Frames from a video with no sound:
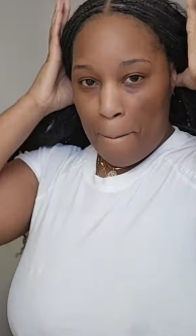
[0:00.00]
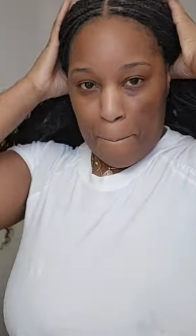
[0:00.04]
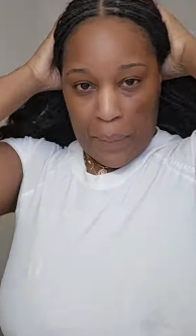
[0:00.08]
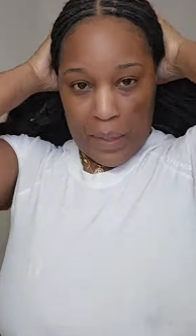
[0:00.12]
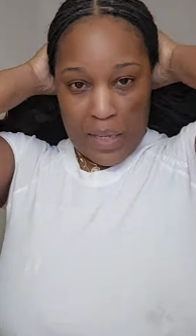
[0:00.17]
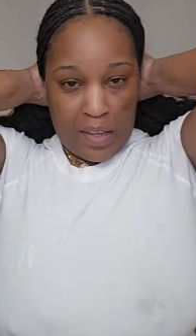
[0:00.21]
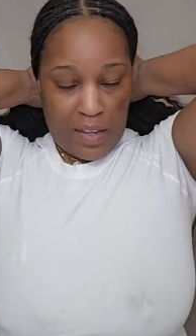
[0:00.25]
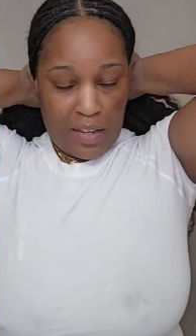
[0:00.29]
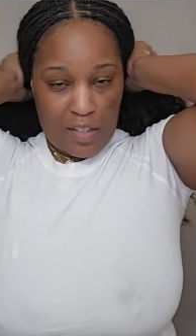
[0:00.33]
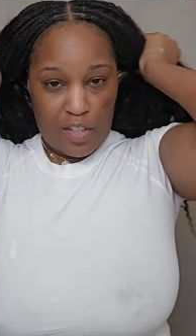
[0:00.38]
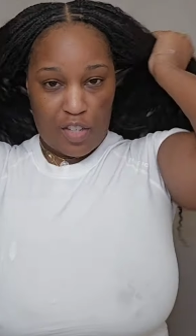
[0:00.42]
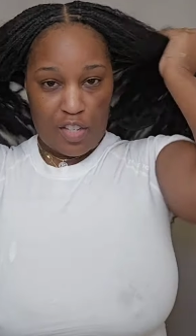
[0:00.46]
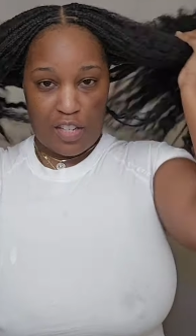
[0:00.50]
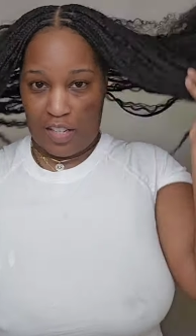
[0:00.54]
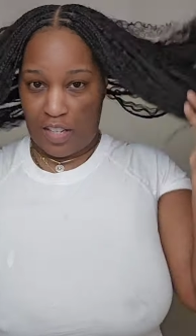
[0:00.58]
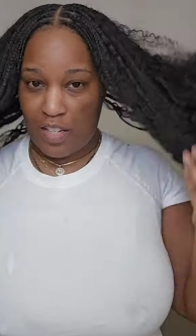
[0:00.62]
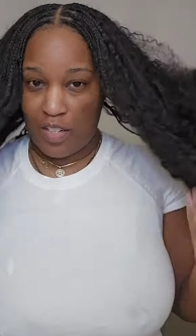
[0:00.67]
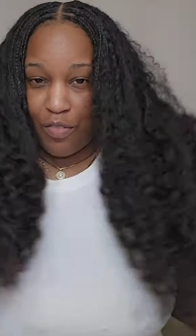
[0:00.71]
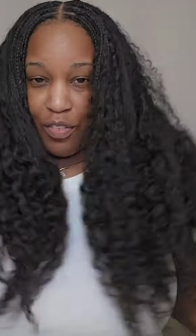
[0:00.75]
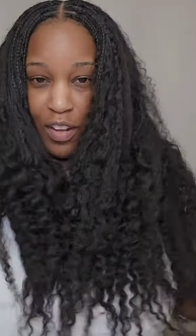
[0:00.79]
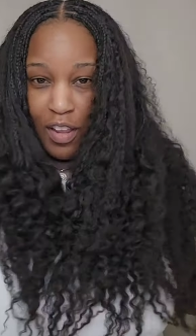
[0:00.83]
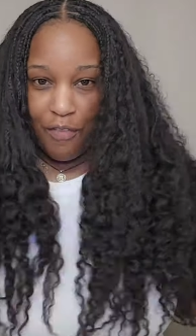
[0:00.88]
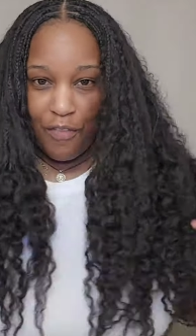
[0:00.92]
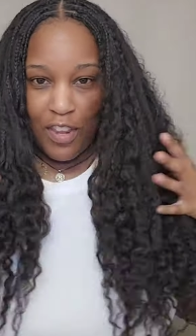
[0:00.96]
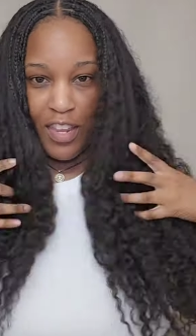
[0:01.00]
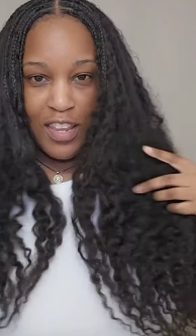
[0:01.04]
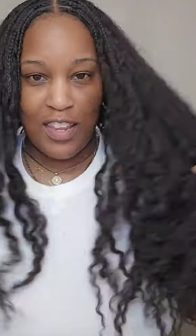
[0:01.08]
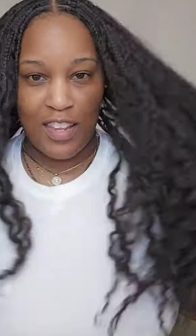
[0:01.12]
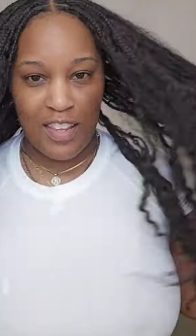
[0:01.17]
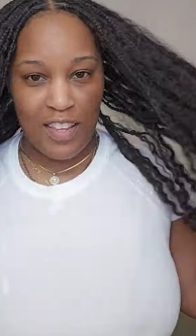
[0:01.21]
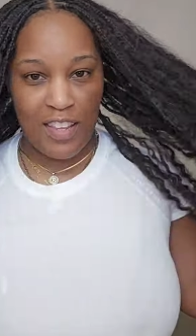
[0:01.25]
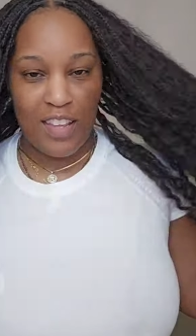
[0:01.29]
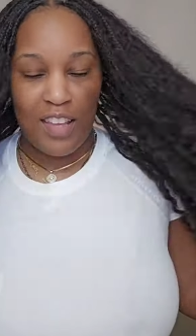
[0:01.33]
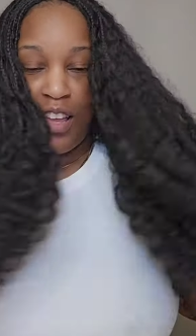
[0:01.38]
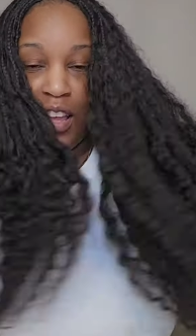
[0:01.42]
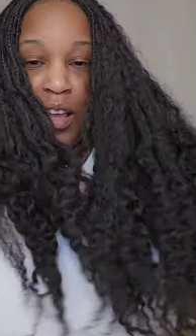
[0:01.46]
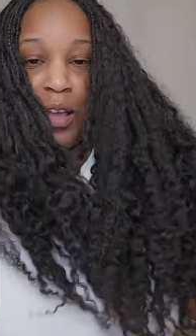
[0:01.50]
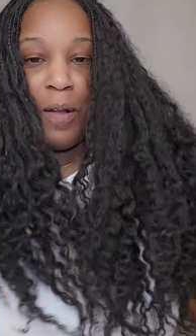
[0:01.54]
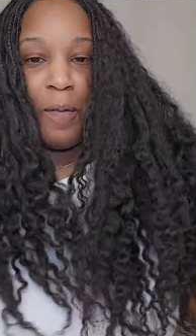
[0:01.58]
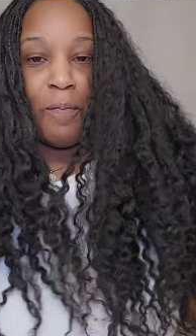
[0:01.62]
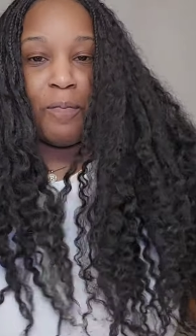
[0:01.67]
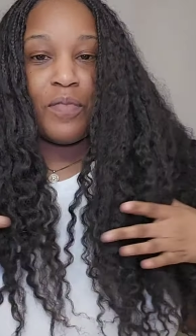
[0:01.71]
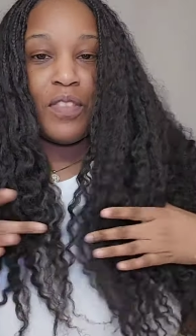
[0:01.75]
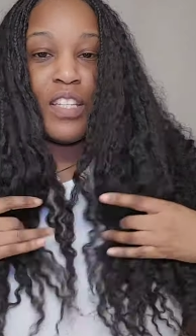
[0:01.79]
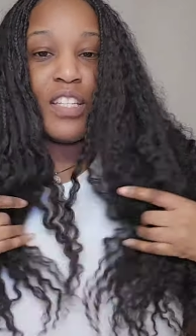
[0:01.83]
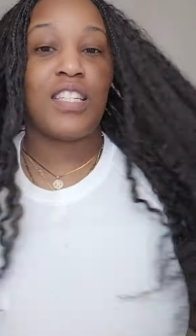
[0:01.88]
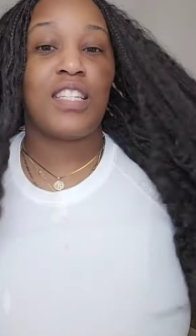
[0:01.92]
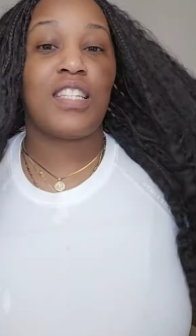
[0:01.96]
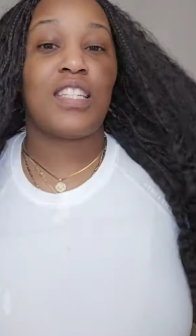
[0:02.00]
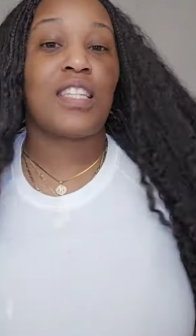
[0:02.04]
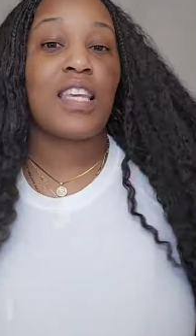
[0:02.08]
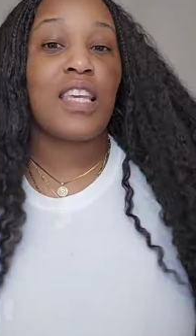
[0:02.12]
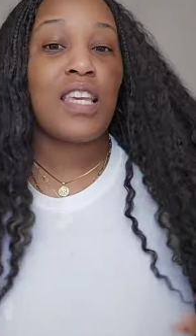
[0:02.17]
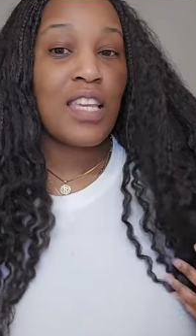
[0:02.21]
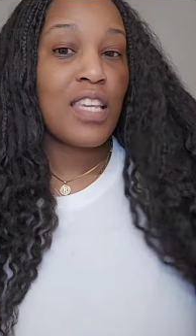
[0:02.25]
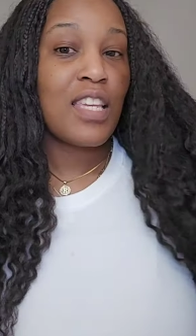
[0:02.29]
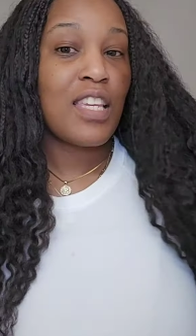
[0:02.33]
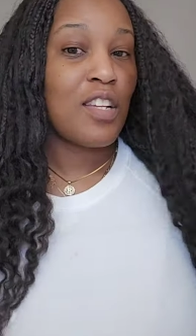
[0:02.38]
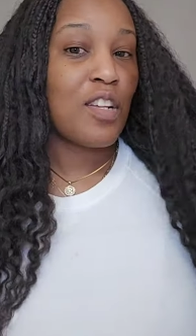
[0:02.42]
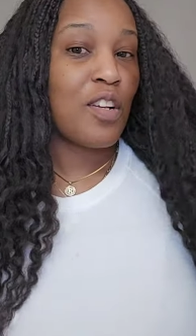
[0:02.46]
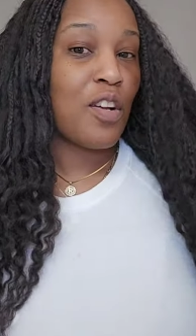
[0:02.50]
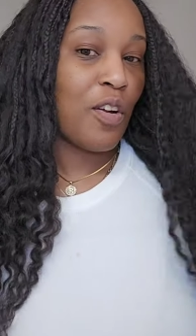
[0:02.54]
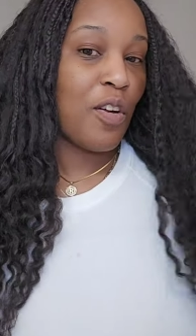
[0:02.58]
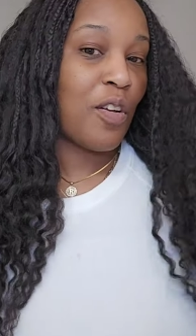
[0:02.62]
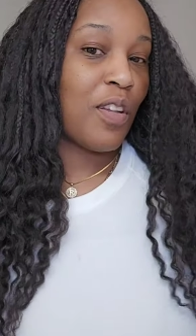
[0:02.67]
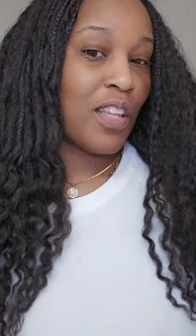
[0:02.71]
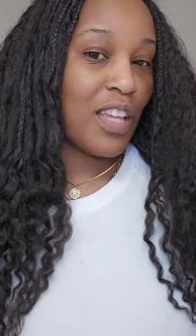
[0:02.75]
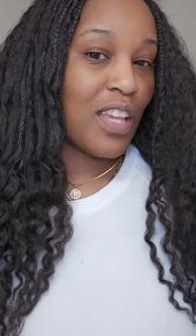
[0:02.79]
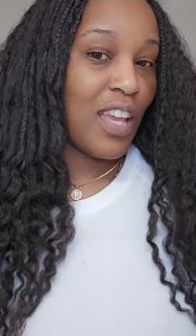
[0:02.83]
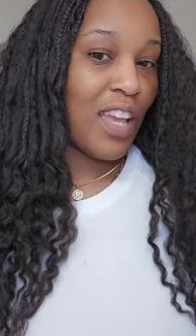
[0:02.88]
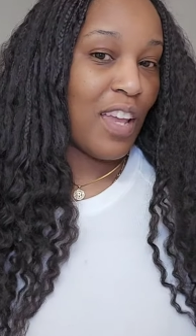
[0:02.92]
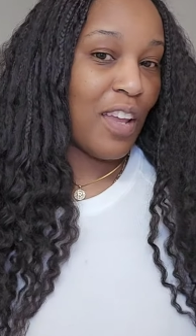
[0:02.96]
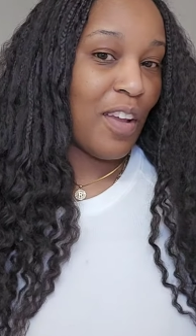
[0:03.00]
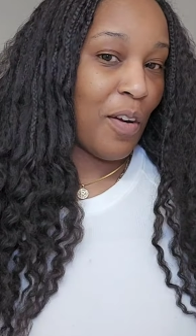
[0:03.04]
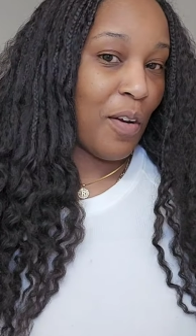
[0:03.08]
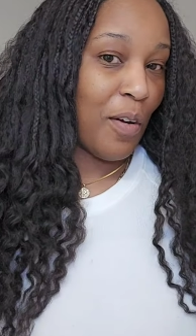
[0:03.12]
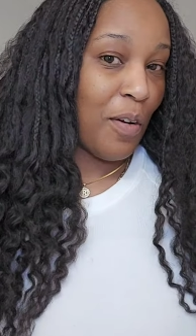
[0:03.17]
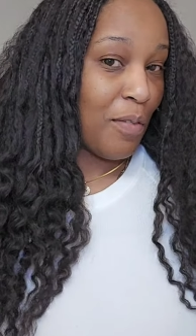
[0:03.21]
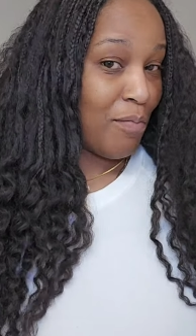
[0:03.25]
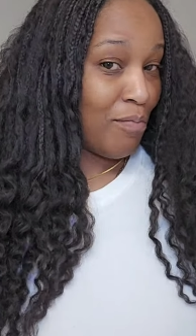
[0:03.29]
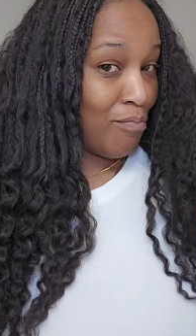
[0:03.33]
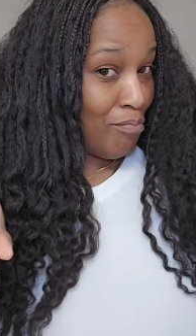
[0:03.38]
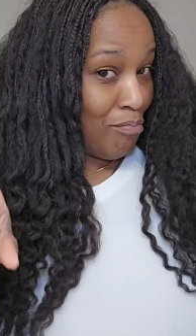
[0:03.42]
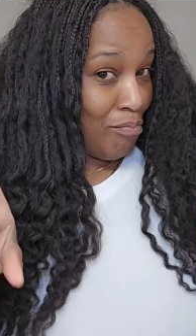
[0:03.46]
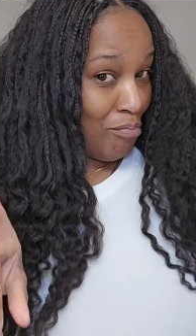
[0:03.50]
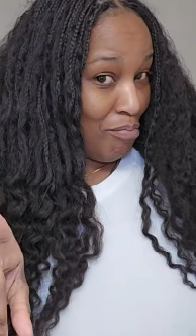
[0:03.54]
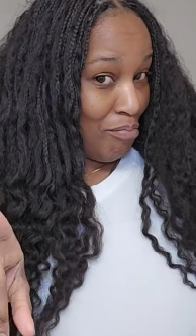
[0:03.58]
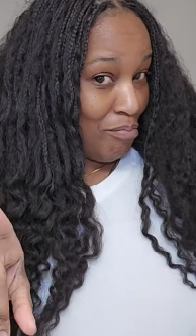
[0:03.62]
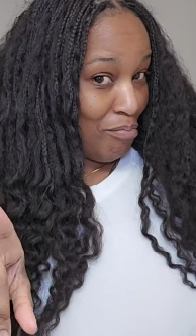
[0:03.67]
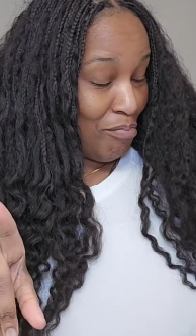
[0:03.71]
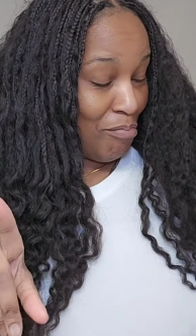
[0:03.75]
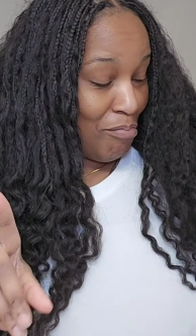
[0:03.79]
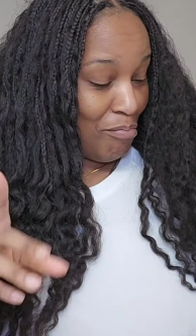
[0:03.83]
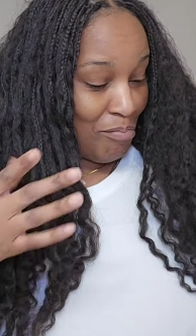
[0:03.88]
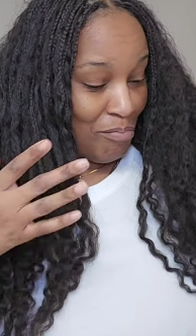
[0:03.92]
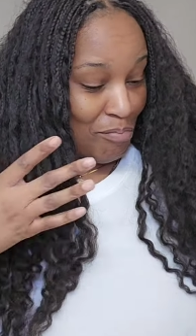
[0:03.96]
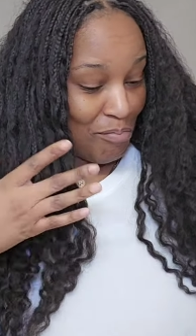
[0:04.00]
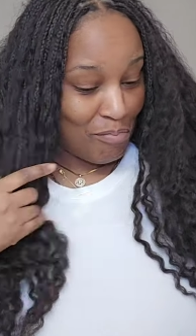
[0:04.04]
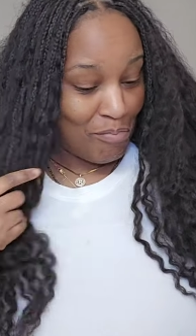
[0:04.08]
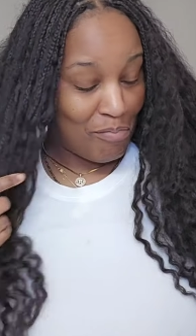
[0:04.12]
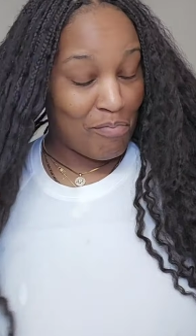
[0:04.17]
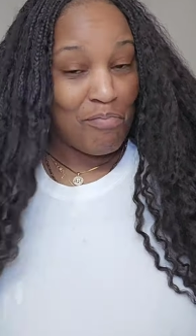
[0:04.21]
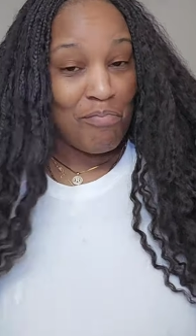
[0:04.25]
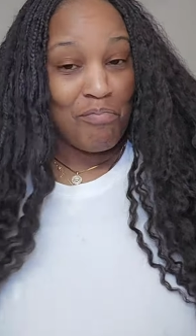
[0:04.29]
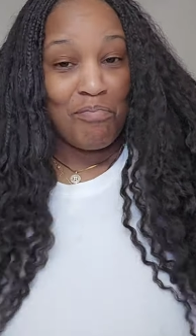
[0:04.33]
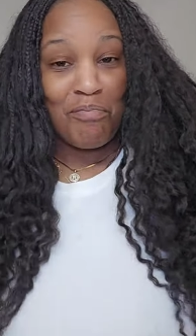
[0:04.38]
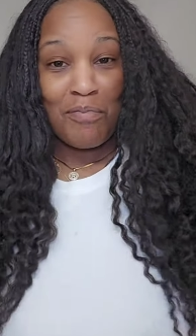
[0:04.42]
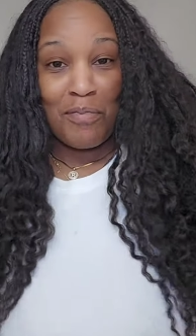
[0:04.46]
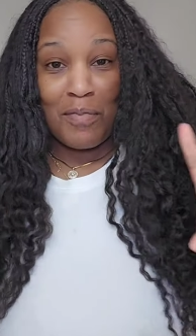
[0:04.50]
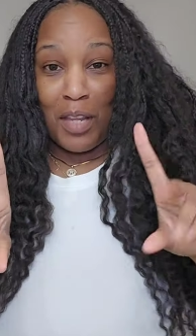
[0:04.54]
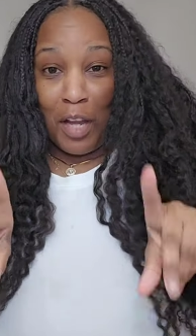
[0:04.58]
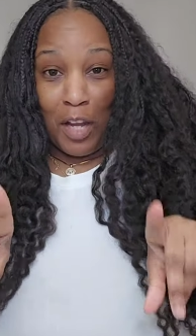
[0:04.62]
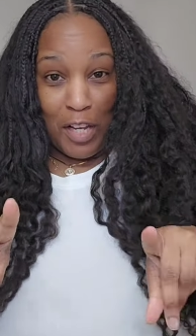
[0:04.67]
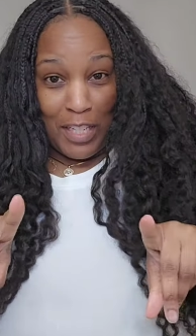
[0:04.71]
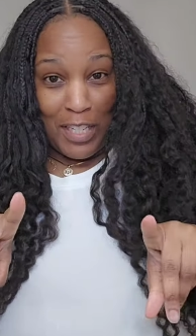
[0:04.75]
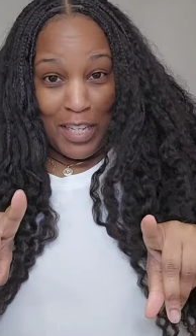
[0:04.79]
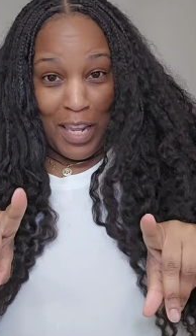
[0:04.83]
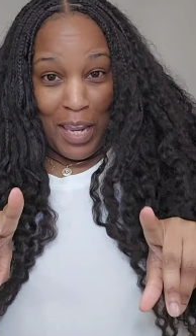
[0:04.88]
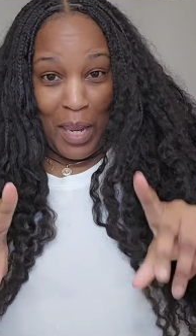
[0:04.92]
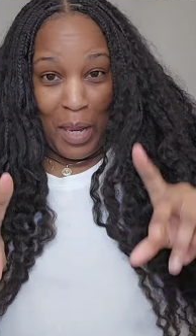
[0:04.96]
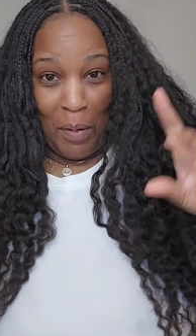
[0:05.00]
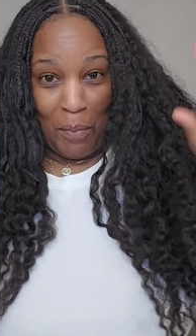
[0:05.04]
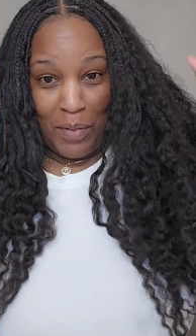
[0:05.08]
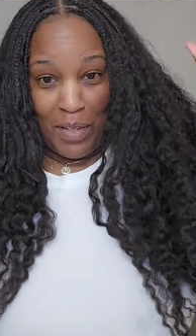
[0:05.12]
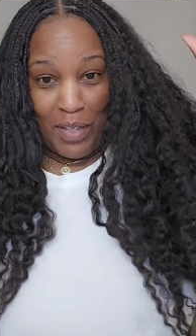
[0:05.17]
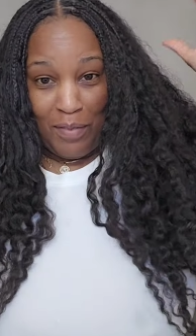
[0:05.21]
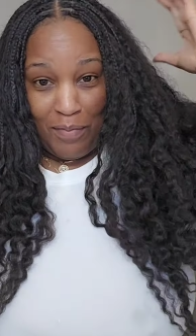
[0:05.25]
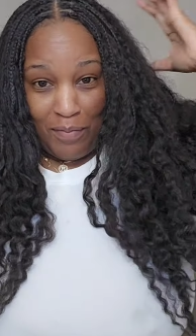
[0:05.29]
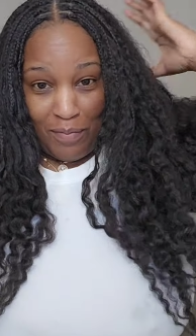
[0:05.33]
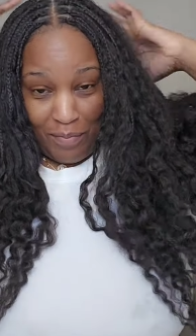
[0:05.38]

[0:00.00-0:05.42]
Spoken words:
big, she is fluffy. This is kinky curly hair. Untamed.